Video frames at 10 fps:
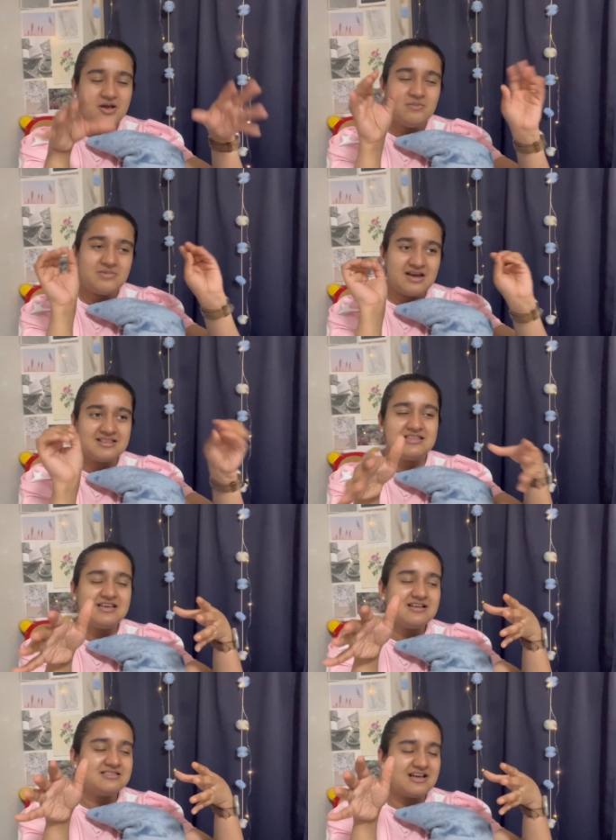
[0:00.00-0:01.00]
but I
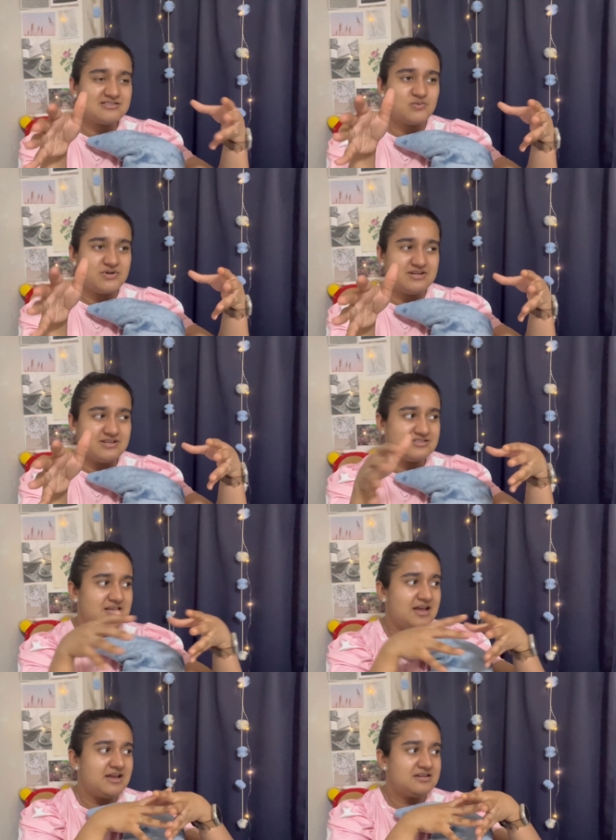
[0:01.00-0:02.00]
think that's what it is.
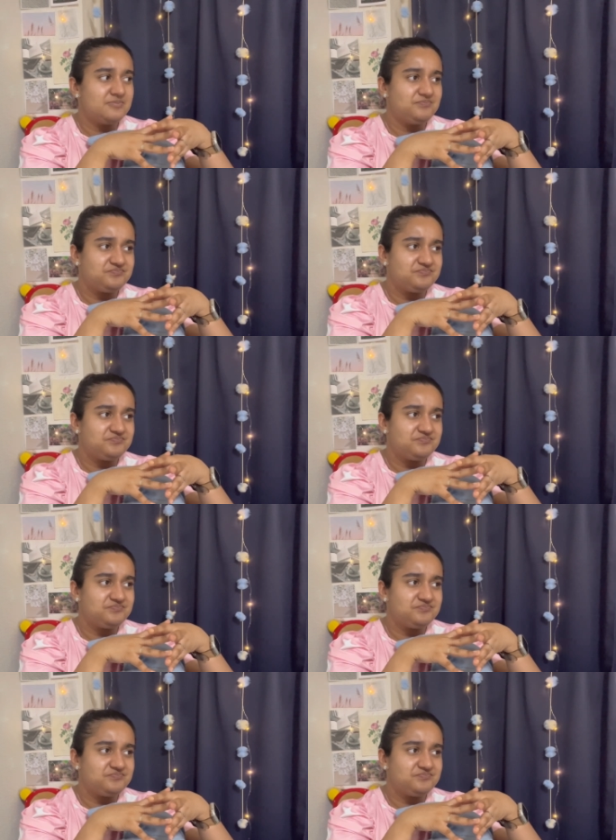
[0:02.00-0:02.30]
And,